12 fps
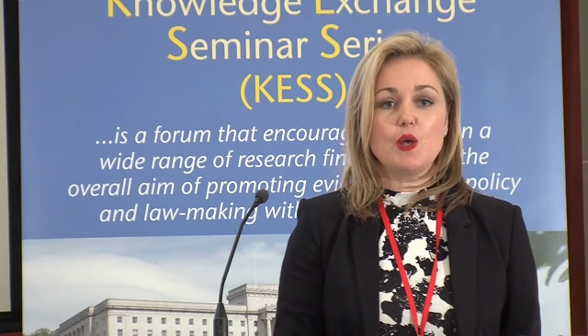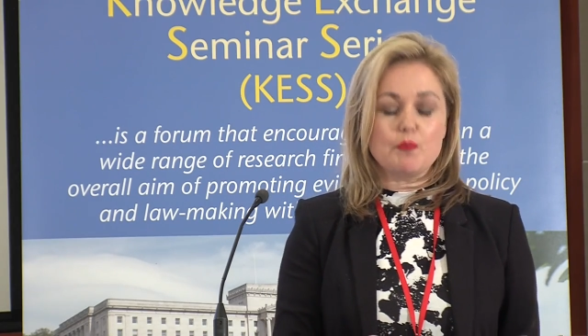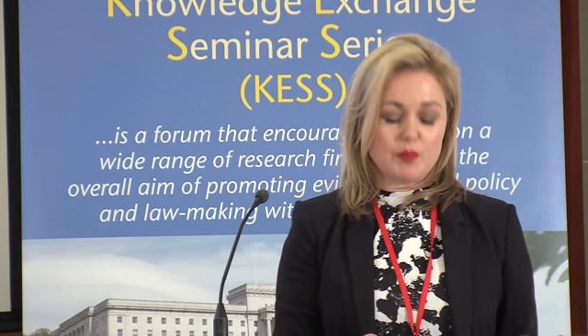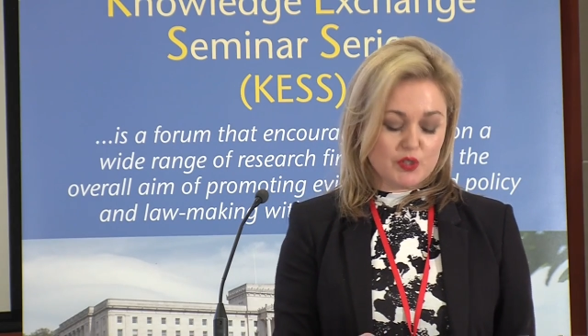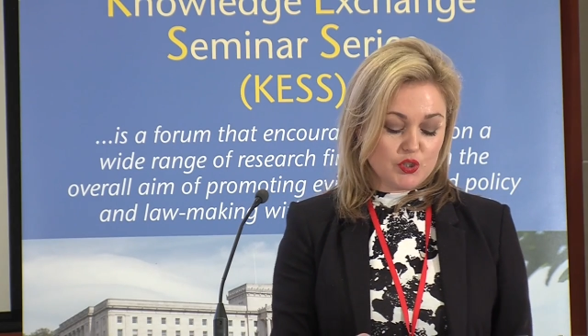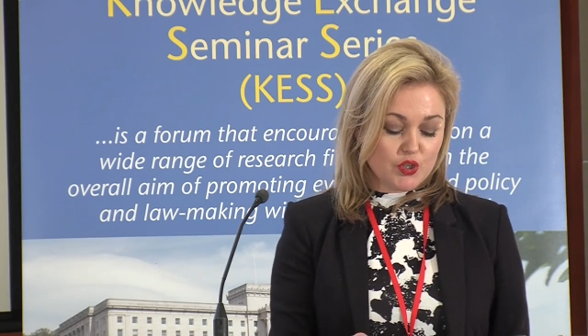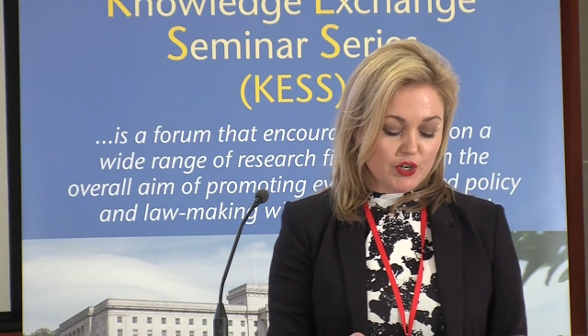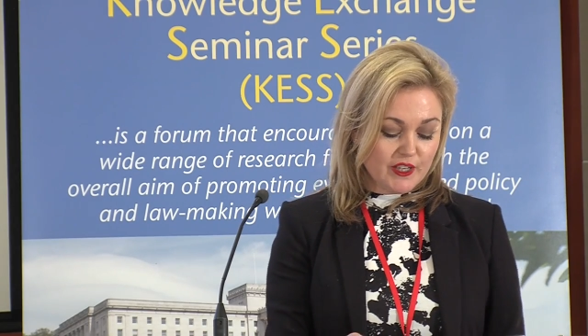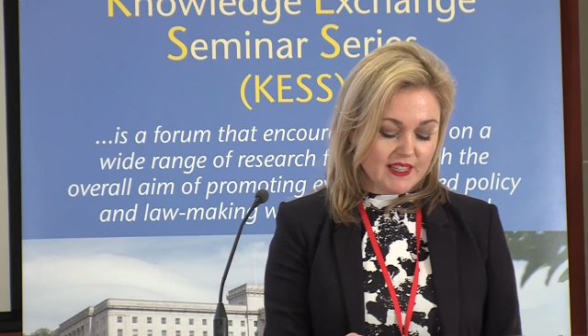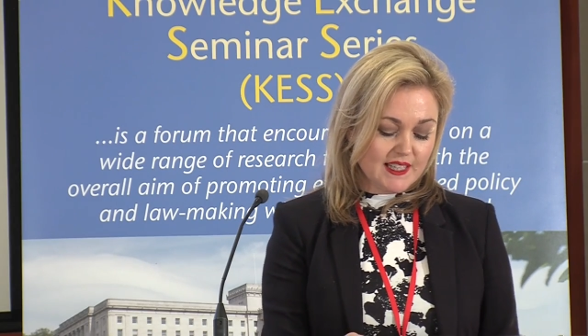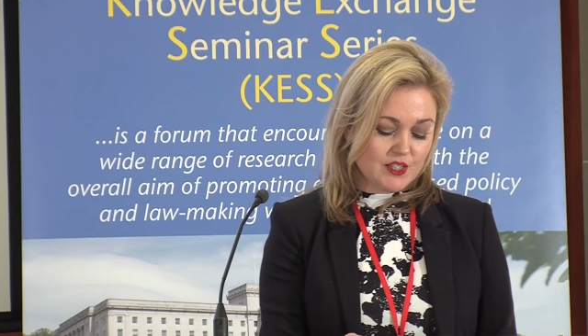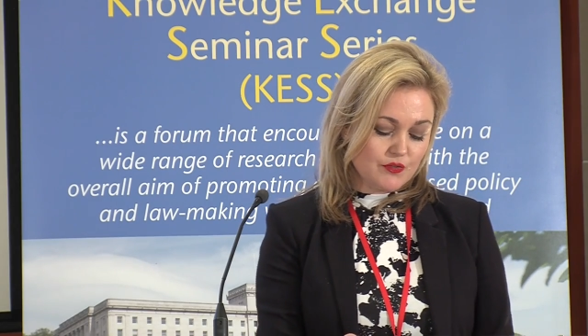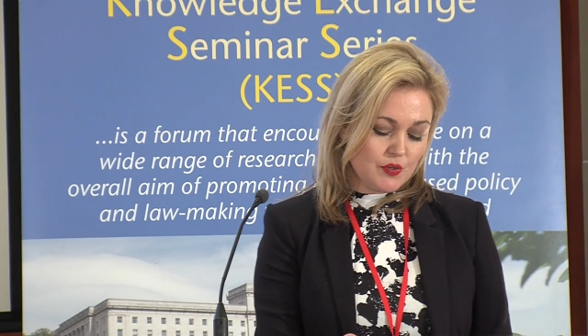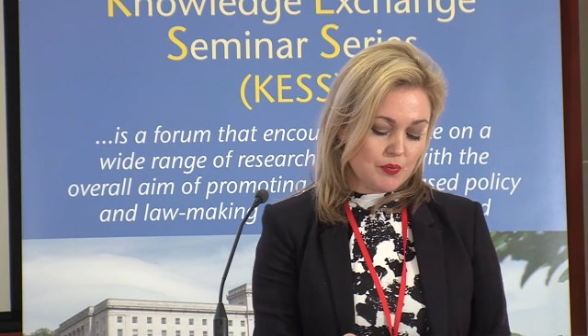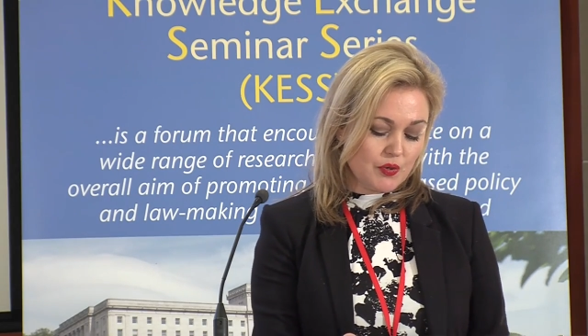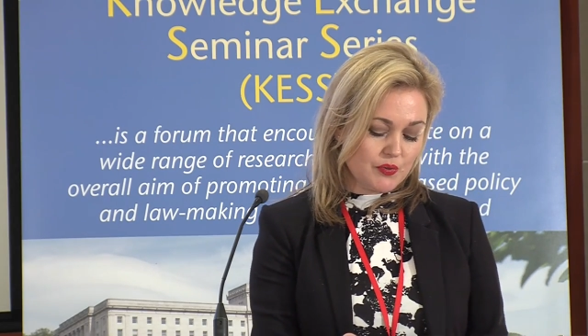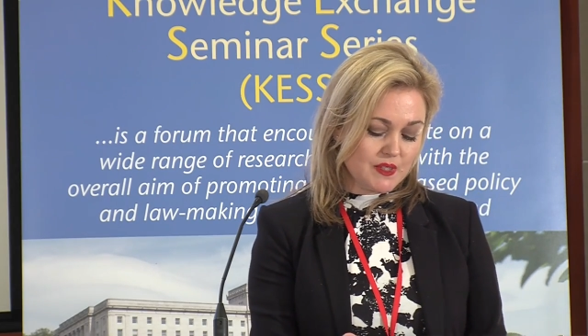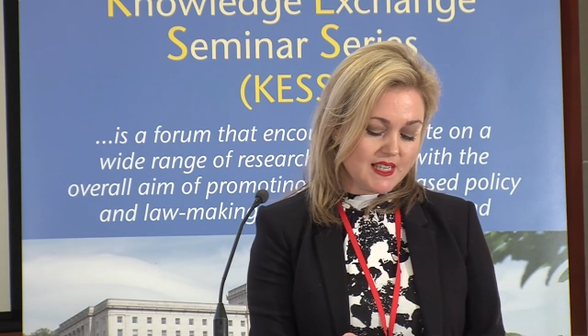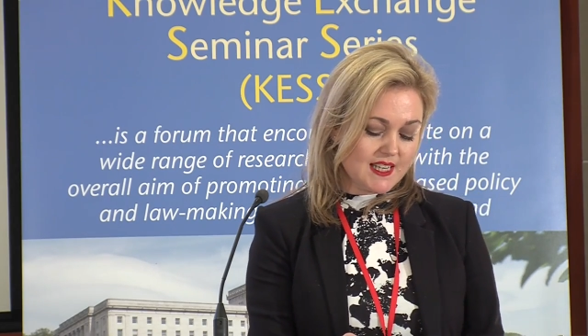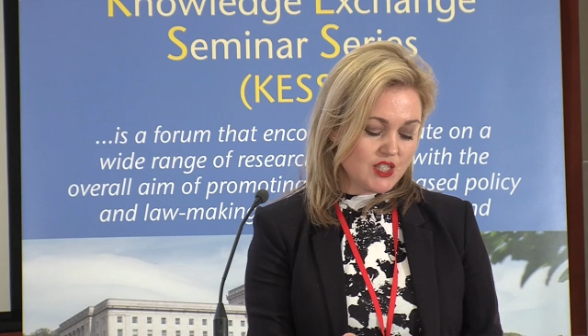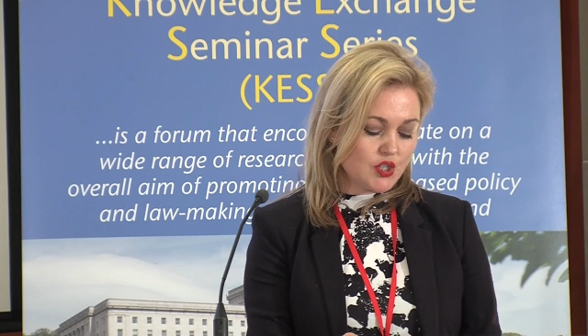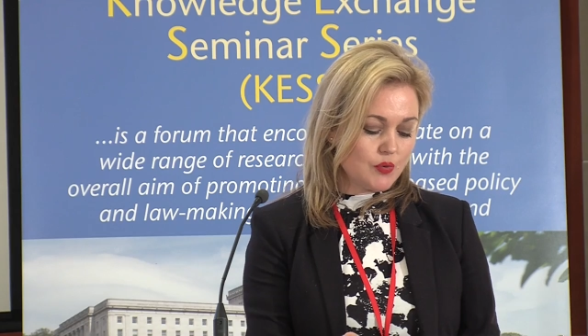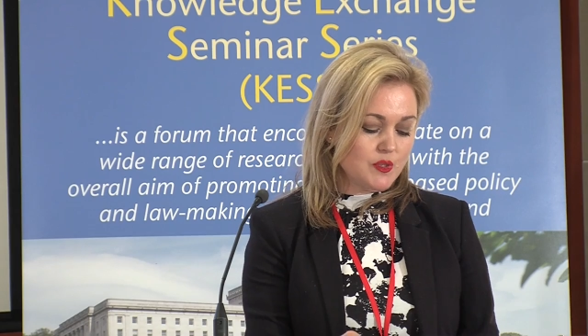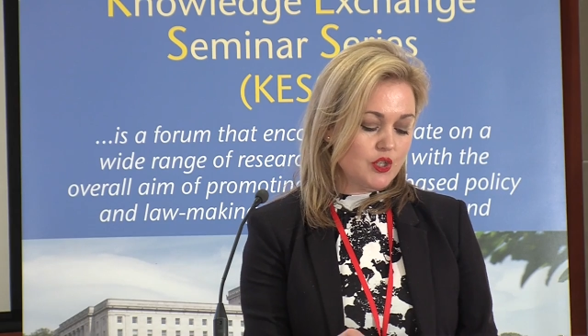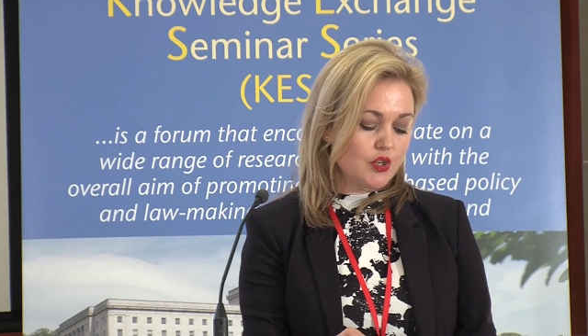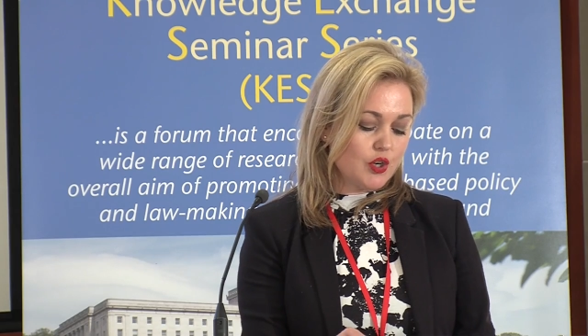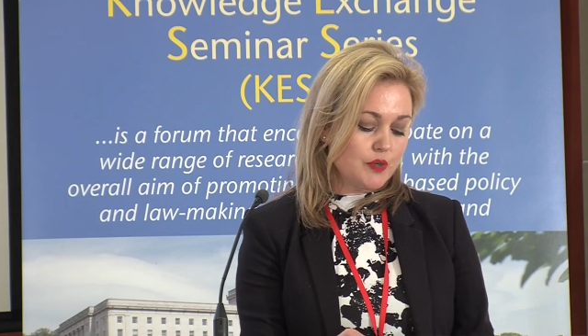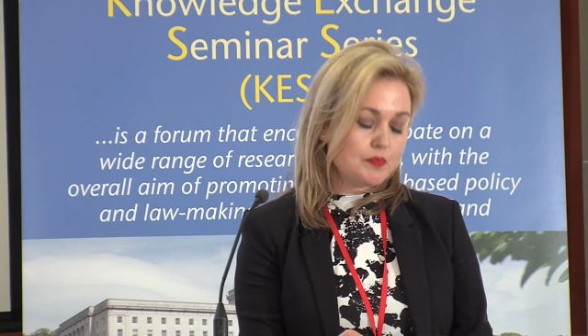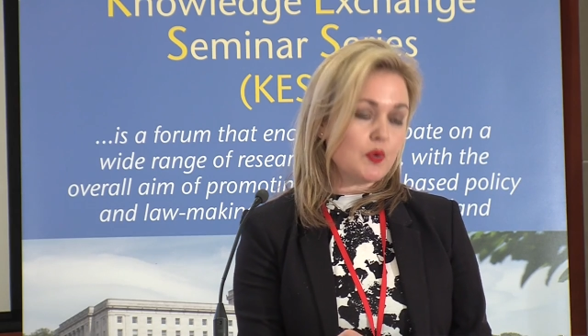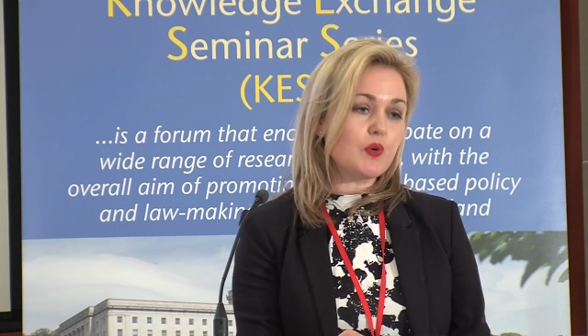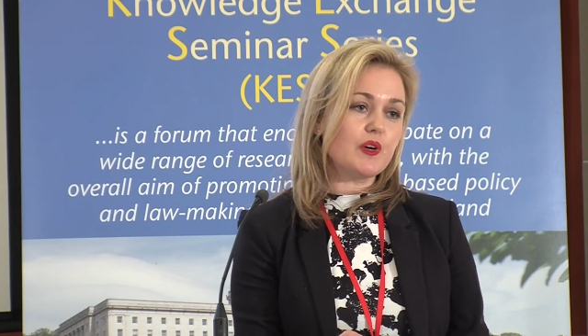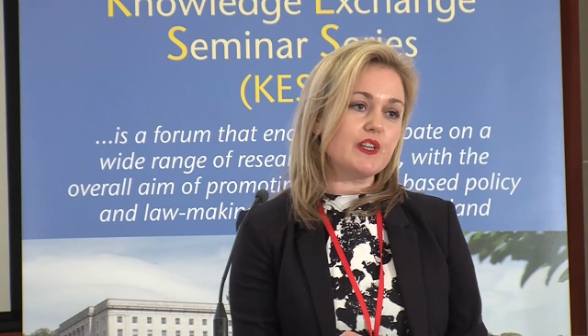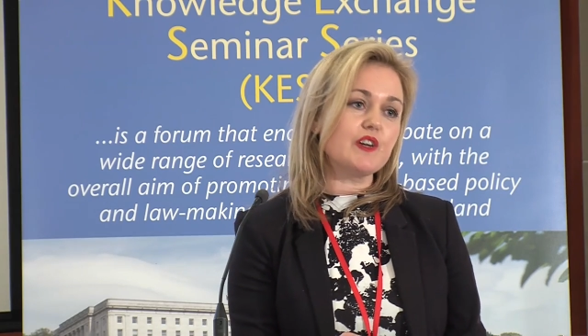but during the interview process there was an outpouring